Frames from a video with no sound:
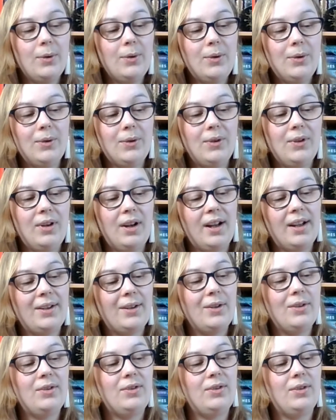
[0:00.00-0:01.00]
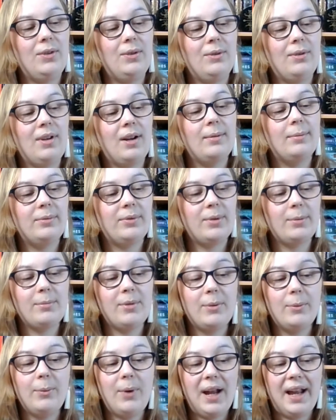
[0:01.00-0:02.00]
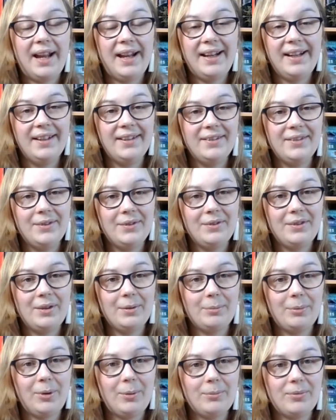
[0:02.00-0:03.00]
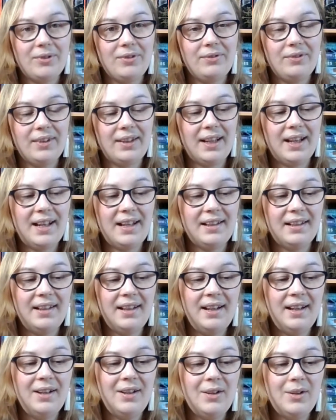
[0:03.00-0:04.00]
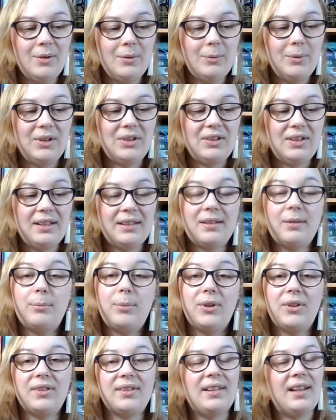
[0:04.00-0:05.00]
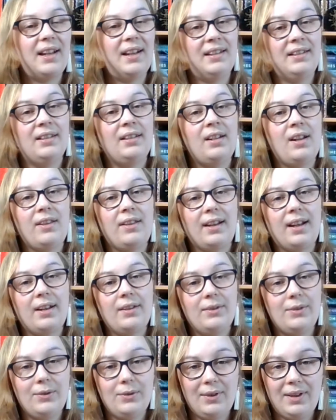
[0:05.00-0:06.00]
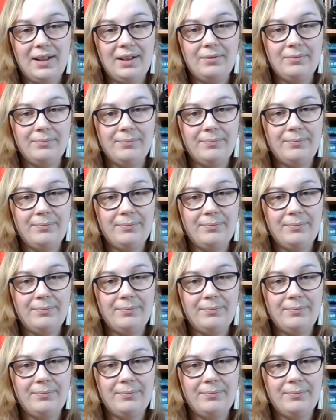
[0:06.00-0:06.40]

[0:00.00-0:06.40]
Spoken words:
Or I could do Come From Away, the prompt for that, which is a book set in another country.